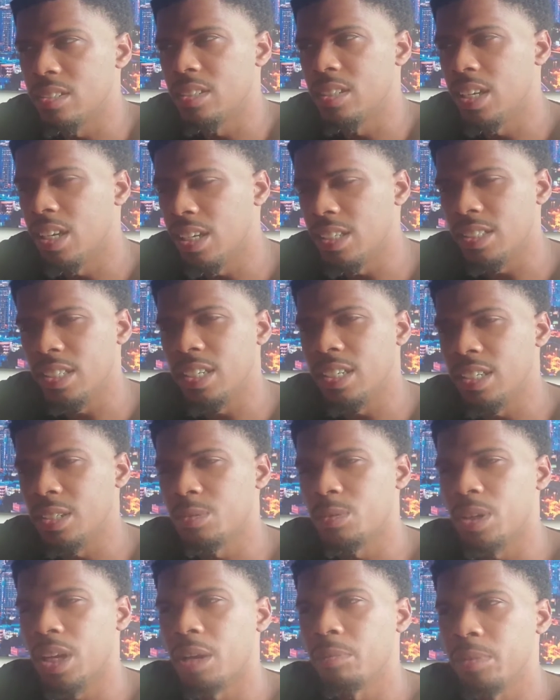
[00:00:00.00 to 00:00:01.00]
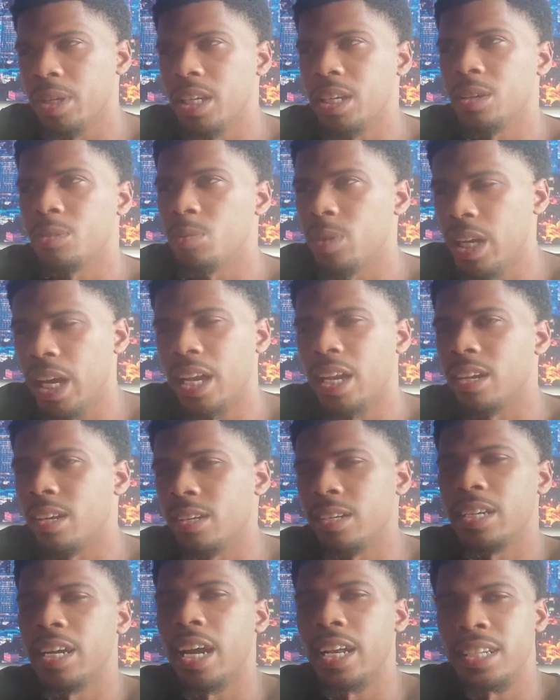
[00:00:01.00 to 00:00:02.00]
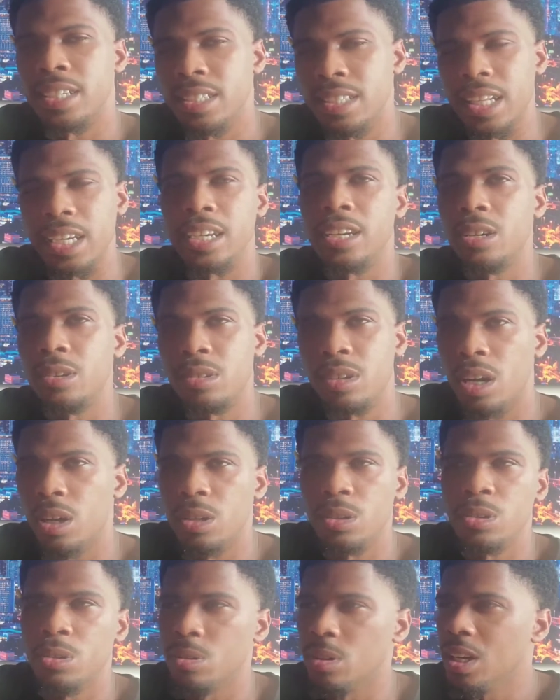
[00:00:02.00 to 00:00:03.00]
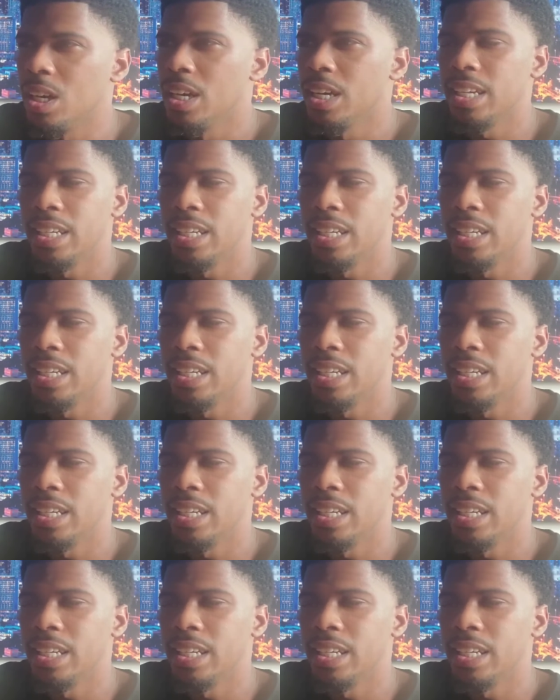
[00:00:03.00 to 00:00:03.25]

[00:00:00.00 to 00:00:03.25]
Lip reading: You know what I'm saying? This is what I mean. We got to learn how to stay on code.